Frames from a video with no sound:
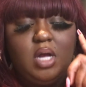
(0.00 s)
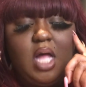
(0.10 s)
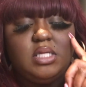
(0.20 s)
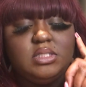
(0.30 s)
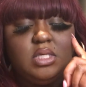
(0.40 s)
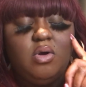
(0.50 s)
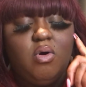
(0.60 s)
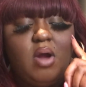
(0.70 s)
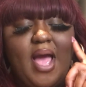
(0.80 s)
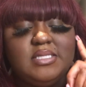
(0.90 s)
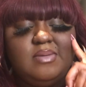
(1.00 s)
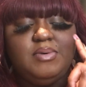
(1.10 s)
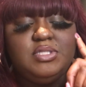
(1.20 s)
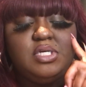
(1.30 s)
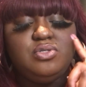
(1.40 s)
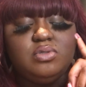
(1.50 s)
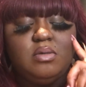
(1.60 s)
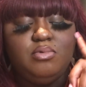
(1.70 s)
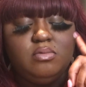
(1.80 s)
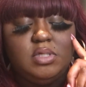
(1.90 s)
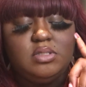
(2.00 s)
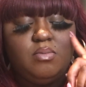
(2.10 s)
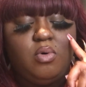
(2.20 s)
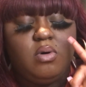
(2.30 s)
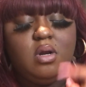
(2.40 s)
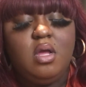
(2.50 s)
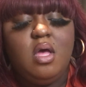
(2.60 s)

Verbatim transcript: honestly or has the potential to bloom into more